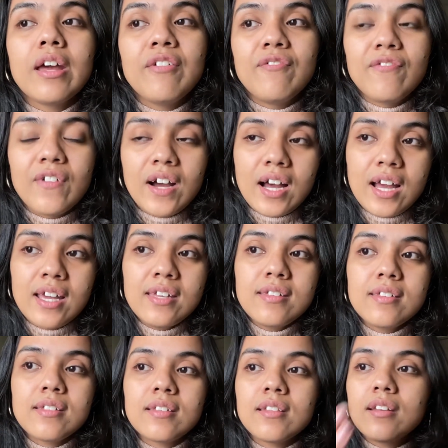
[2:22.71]

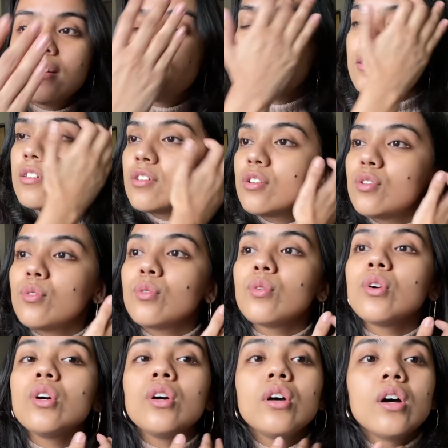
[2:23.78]
advised us to
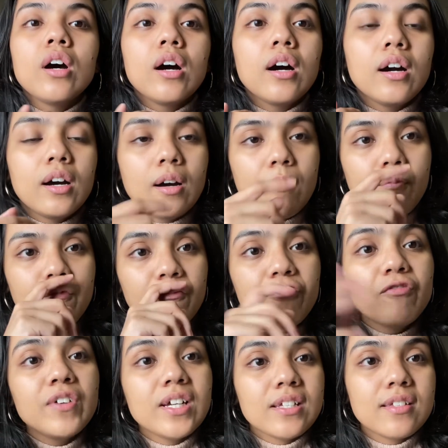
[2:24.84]

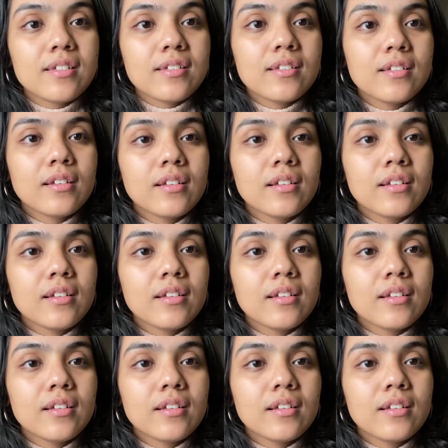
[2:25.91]
first